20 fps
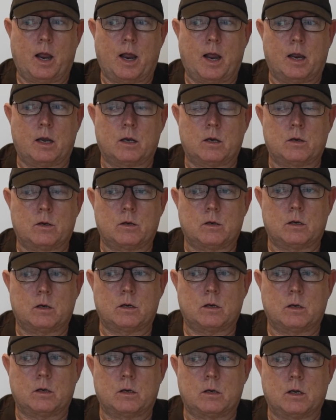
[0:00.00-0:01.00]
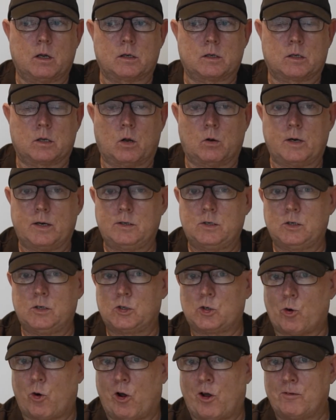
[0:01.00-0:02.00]
and as long as you
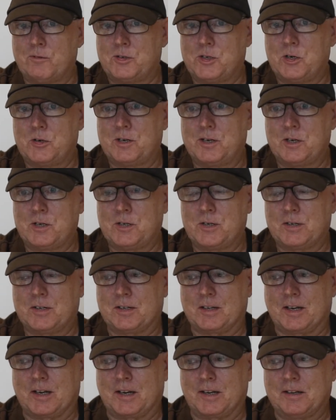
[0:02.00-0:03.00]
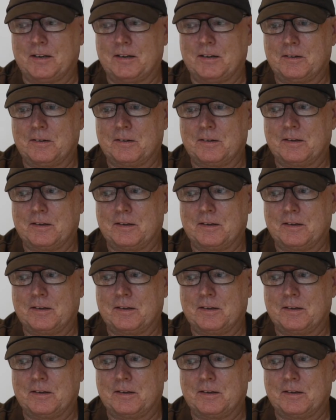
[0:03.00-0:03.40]
drive judiciously,